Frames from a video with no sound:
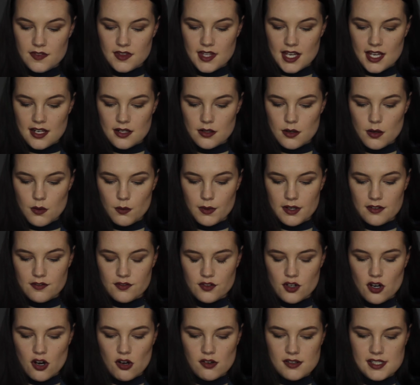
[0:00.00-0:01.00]
Then
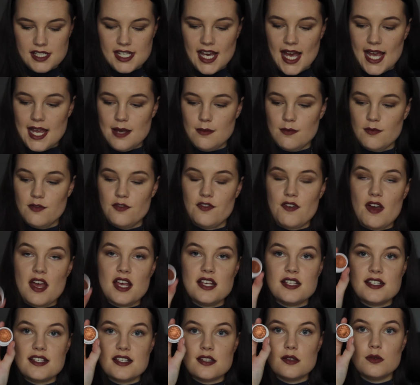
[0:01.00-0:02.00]
we've got Game
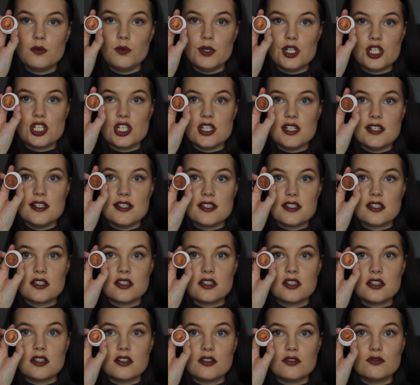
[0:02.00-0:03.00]
Face, which is
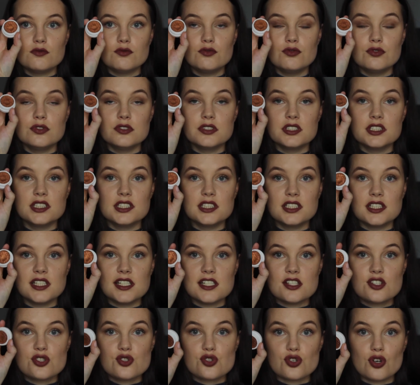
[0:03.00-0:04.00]

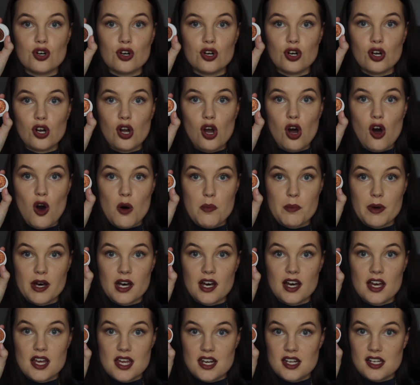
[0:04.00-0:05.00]
really strong
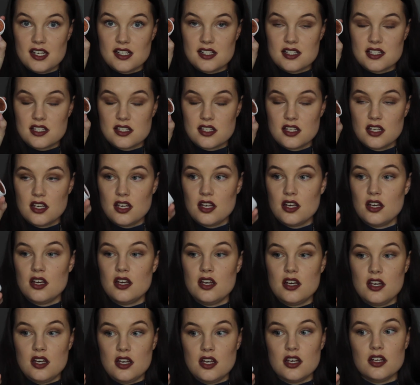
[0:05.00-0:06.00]
copper, and
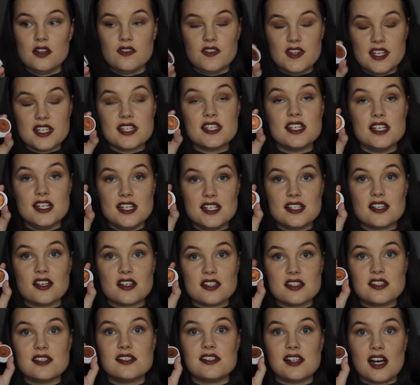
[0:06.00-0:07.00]
this is a
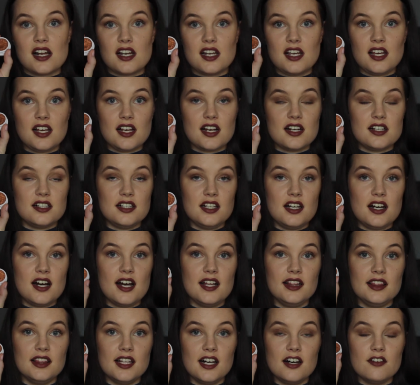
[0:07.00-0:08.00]
stunning colour.
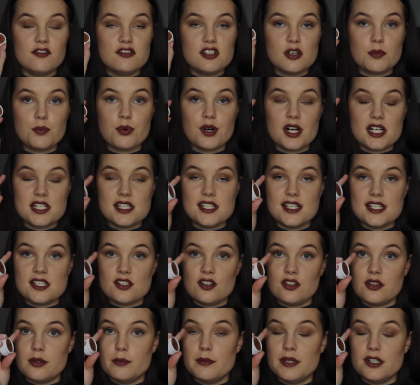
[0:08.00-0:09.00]
I love to press this
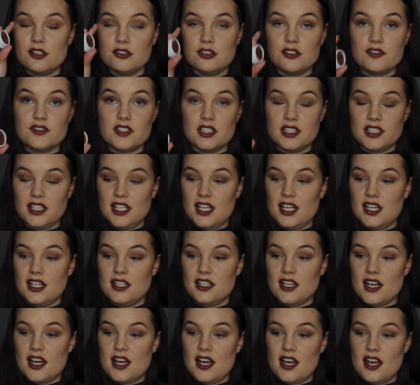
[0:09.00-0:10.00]
on the middle of the
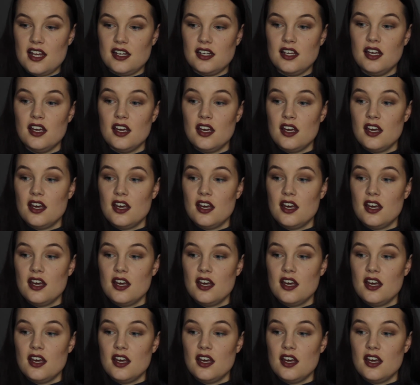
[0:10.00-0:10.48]
lid and